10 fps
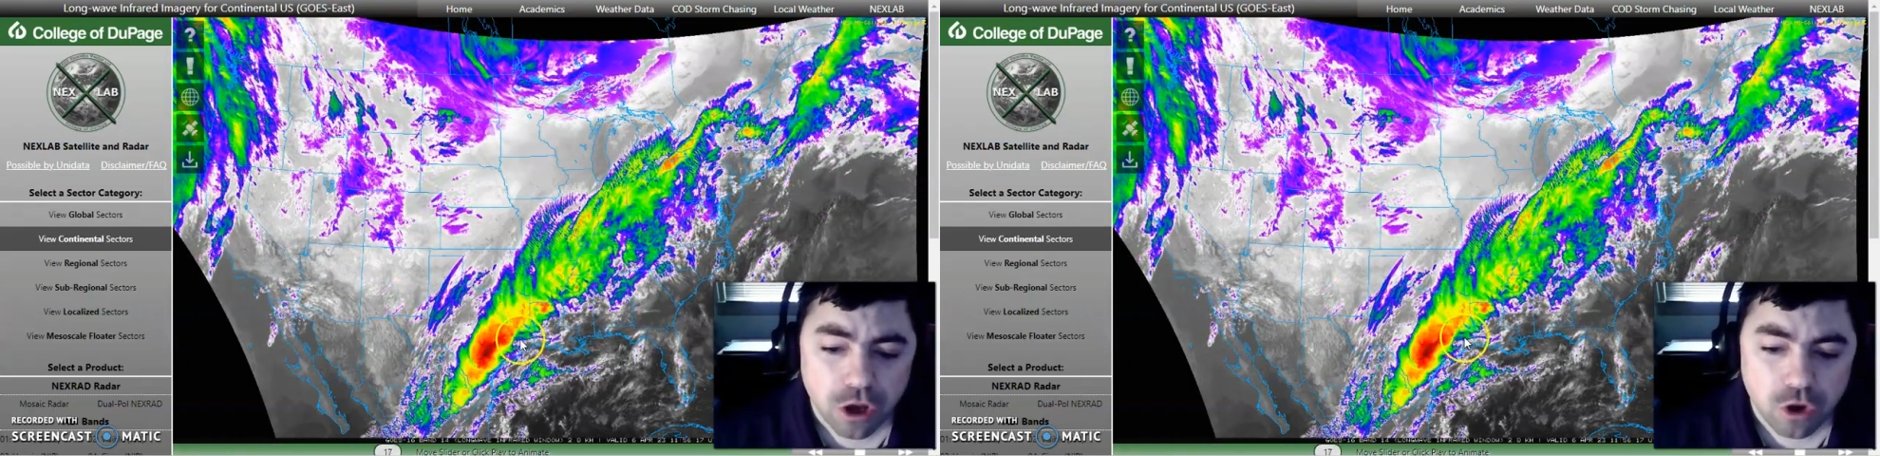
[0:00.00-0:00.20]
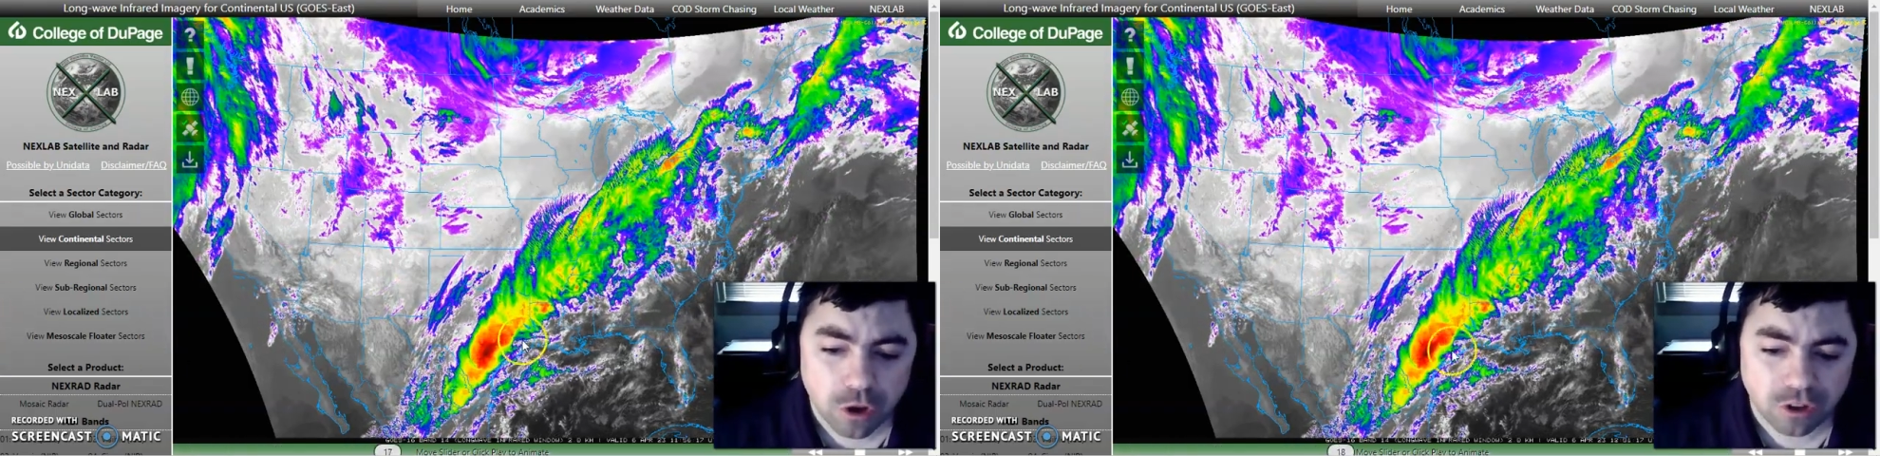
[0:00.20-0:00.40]

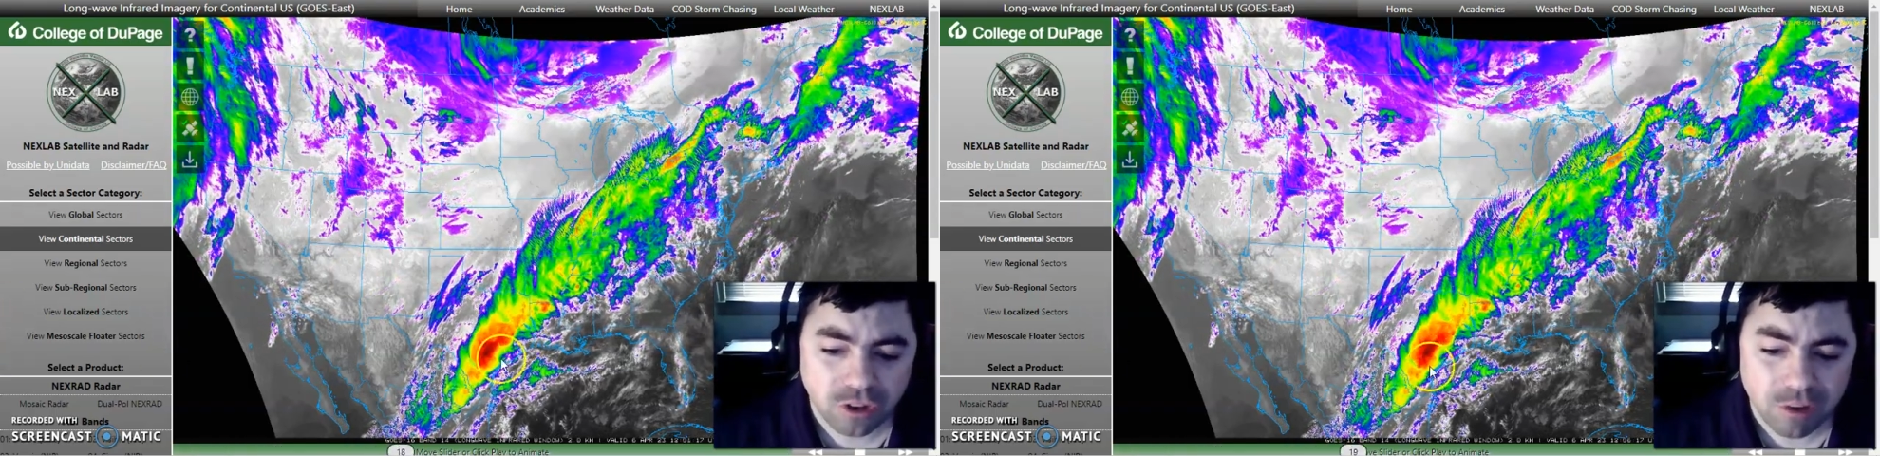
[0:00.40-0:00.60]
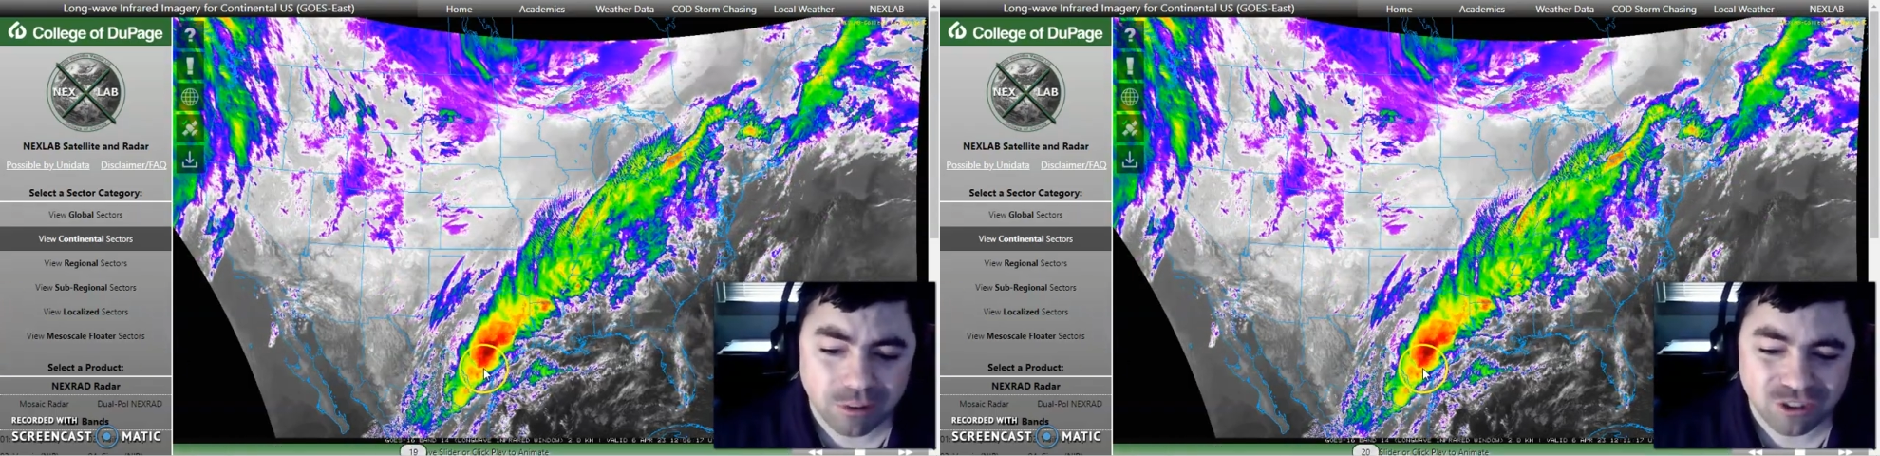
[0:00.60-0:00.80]
you can
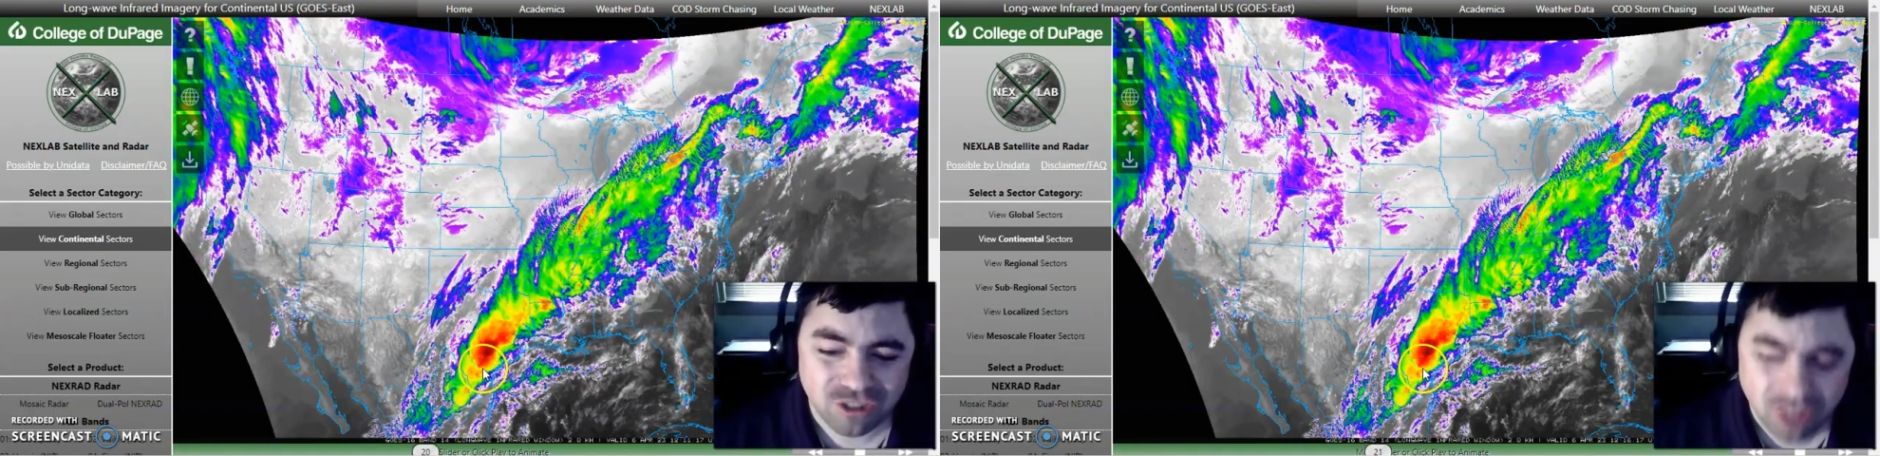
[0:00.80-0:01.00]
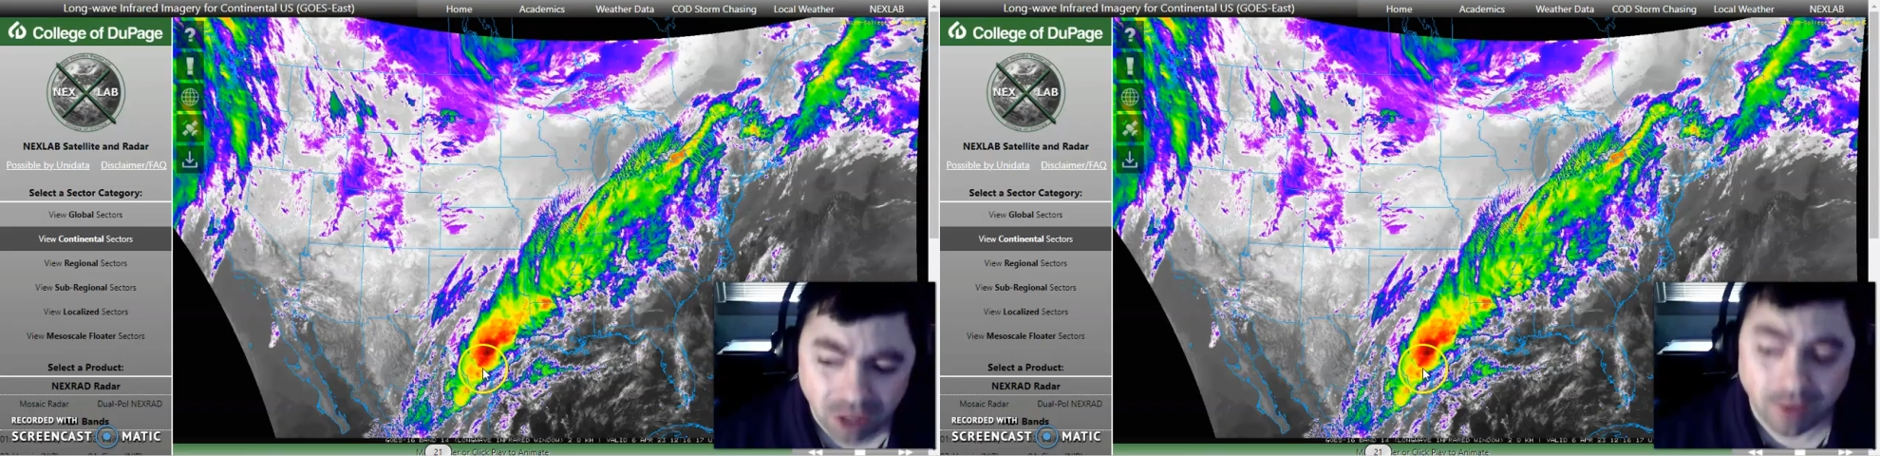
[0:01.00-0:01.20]
see we
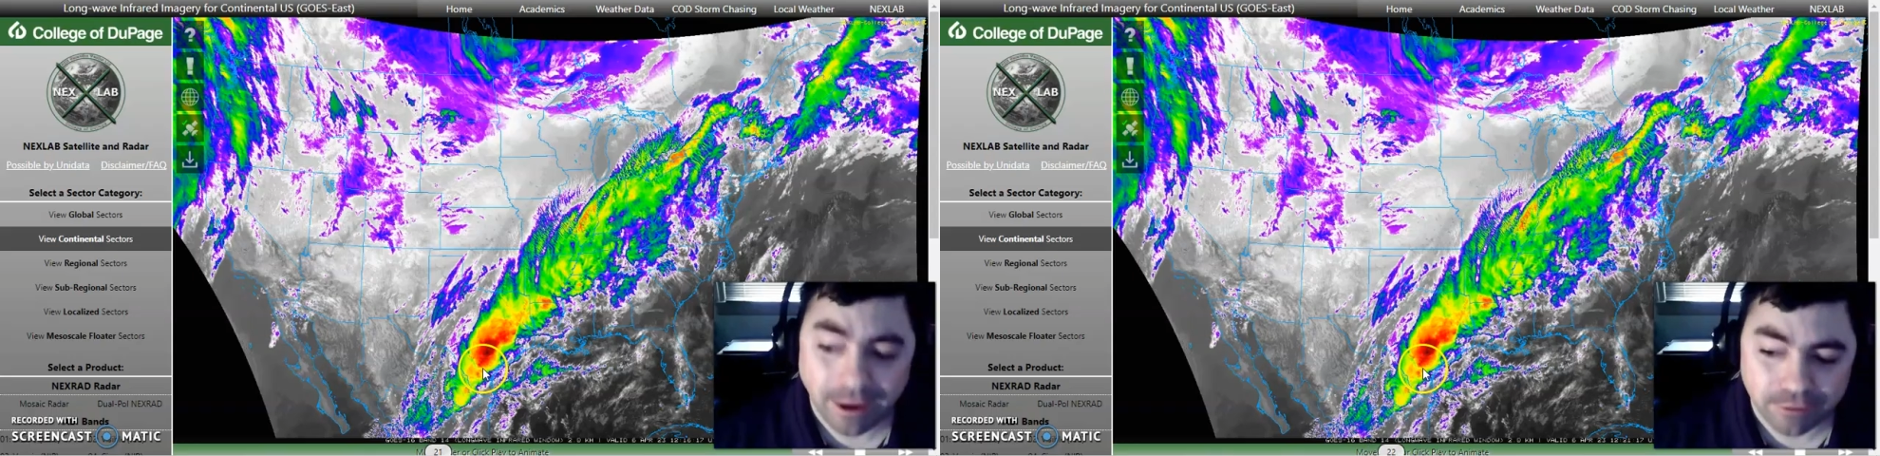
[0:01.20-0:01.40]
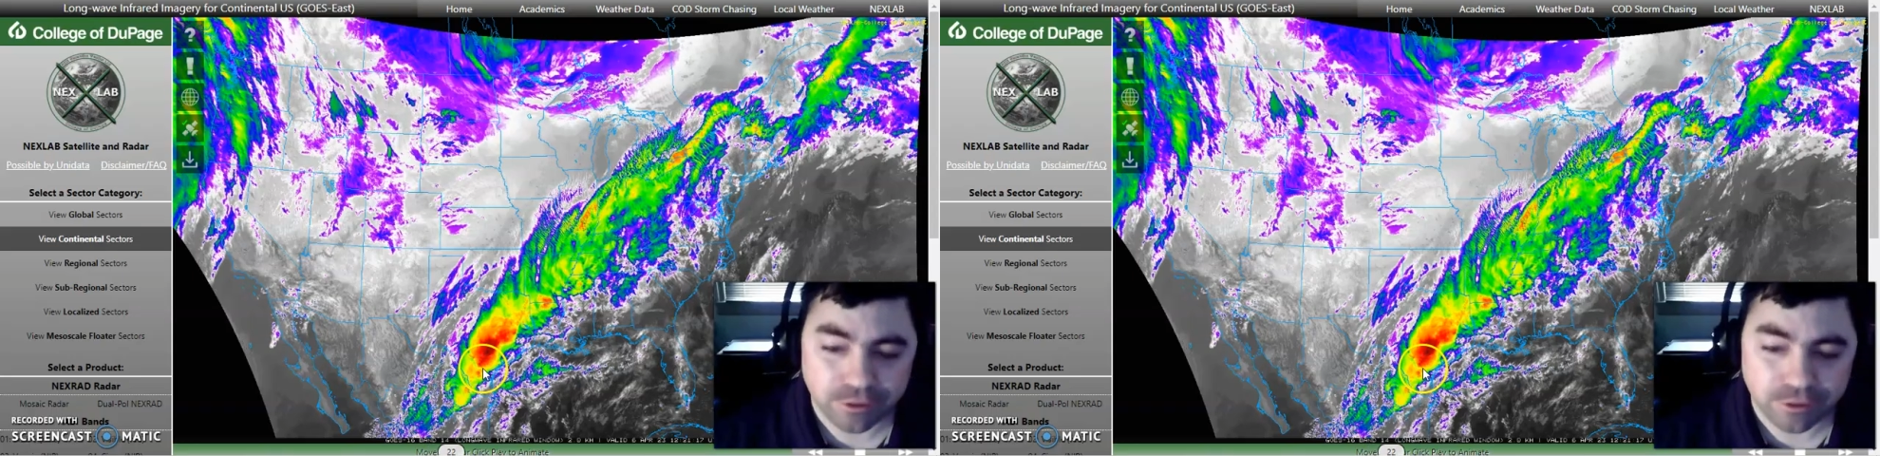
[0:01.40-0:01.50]
still have